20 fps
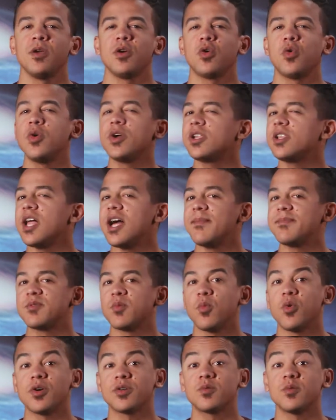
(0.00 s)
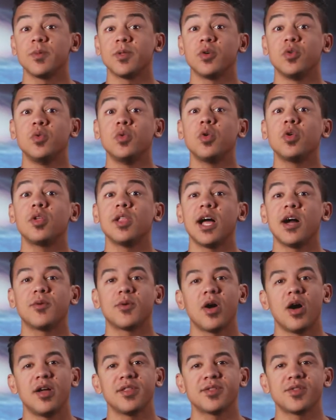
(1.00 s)
Qwiklabs works with the Google Cloud
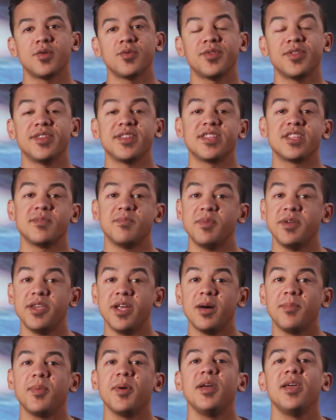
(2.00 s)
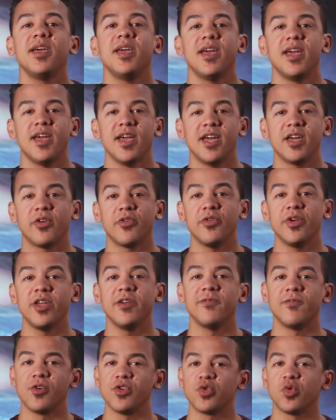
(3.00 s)
Console to spin up and
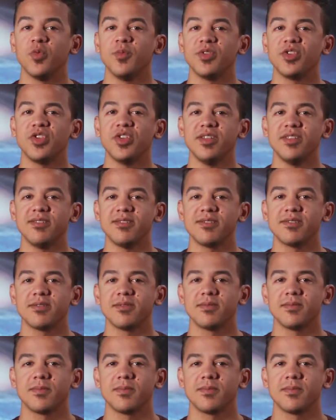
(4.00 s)
create virtual machines.